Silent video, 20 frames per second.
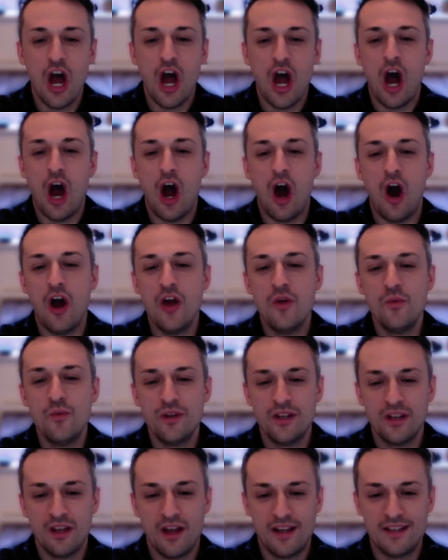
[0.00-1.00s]
I would
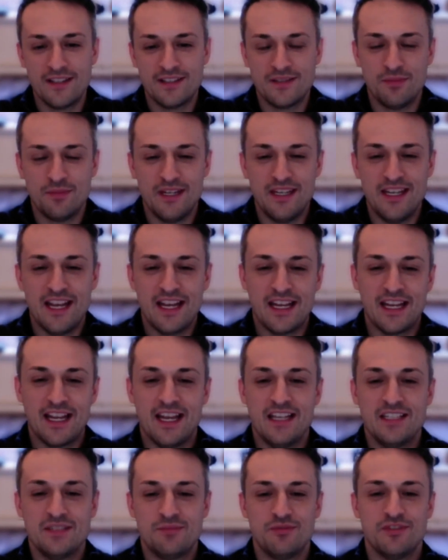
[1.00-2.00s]
like to be a
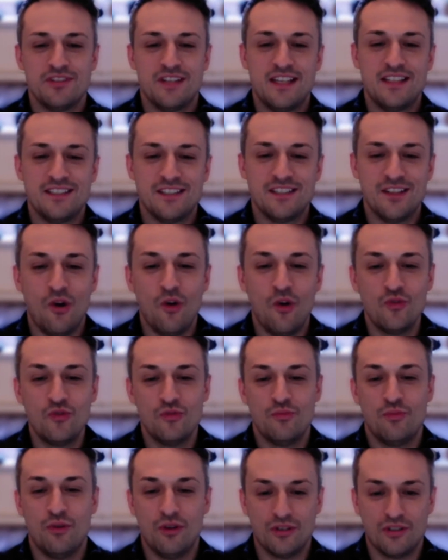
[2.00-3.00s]
guest presenter on your
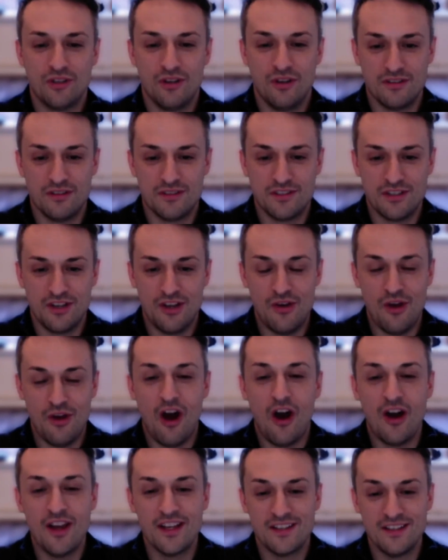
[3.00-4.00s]
podcast so
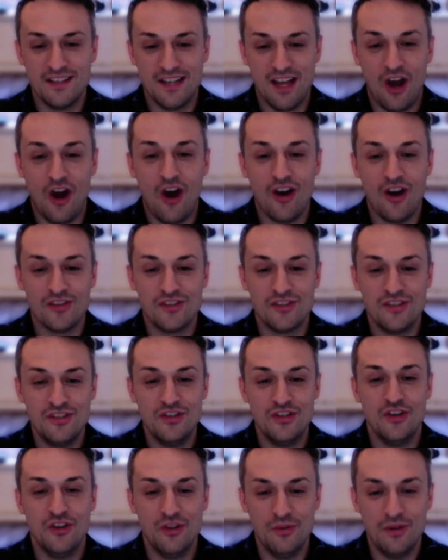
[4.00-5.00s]
I can ask
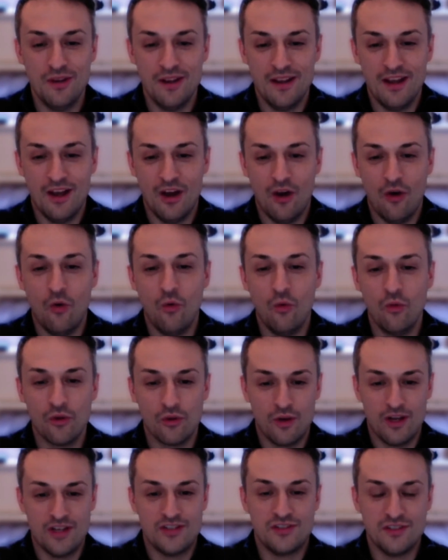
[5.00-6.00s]
you all the
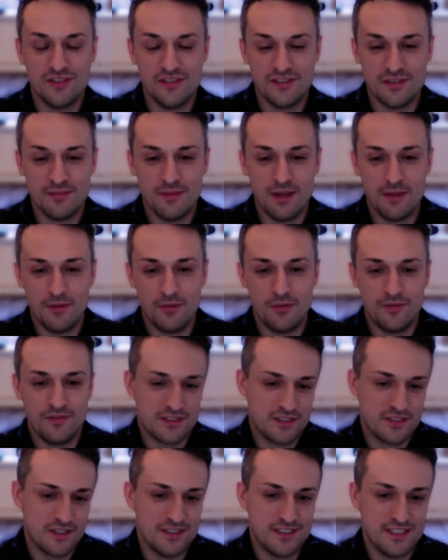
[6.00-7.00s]
questions that maybe we've
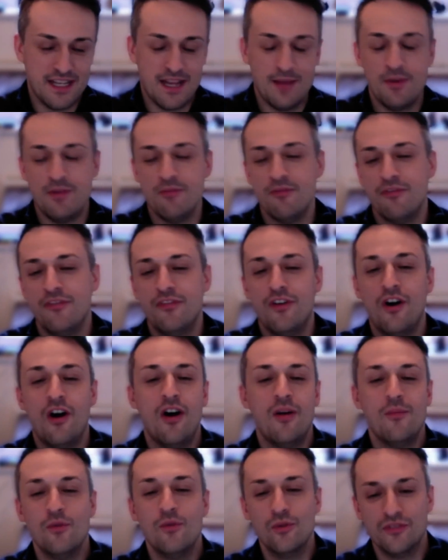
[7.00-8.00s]
discussed today, but in far
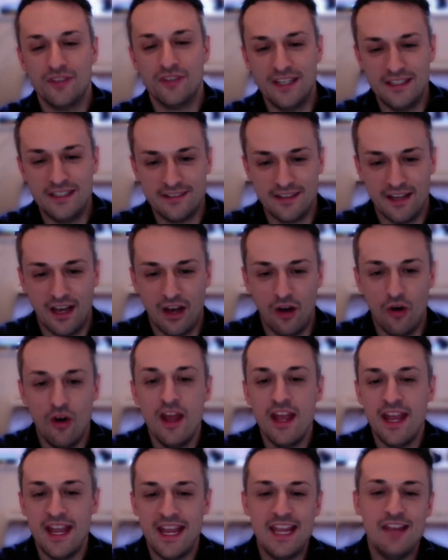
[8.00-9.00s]
more detail,
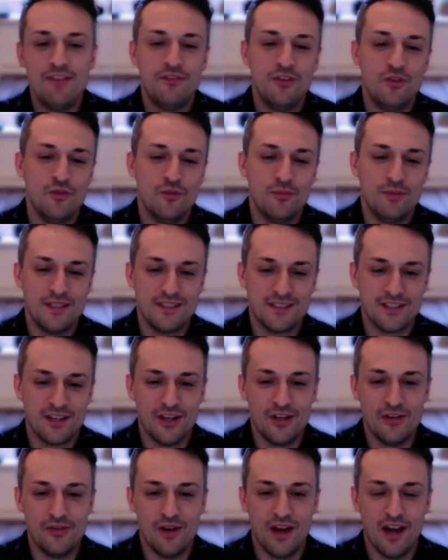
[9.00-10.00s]
if you would be
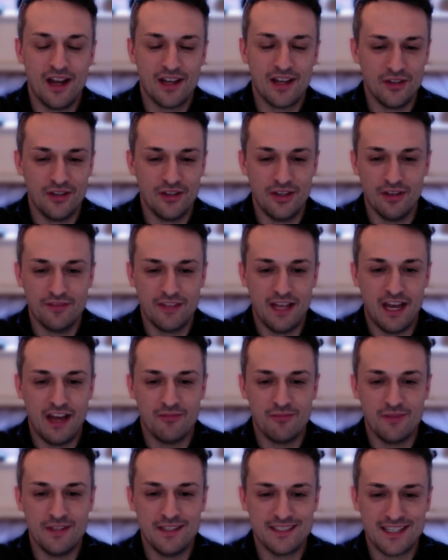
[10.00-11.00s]
so good enough to have
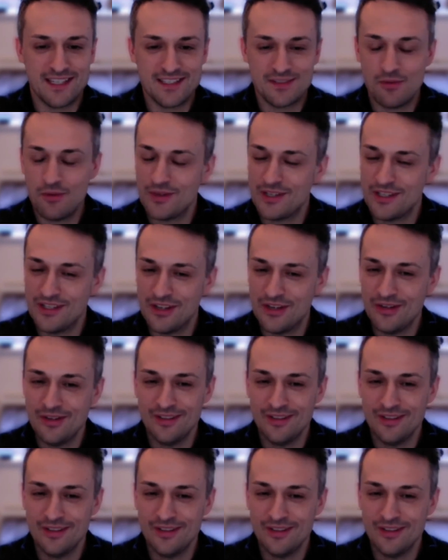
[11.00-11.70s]
me. Is that something we can do?